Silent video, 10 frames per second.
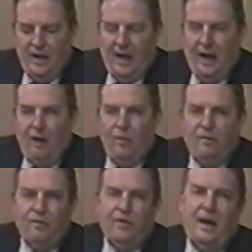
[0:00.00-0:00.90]

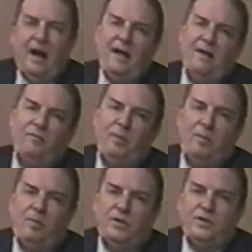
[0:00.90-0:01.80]
However, I have
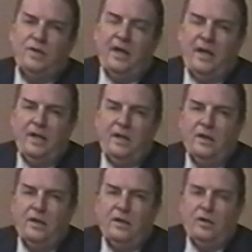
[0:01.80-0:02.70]
published a
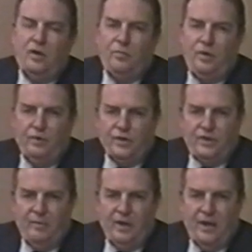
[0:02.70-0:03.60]
computer
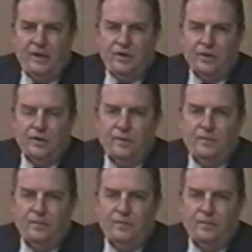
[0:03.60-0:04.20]
simulation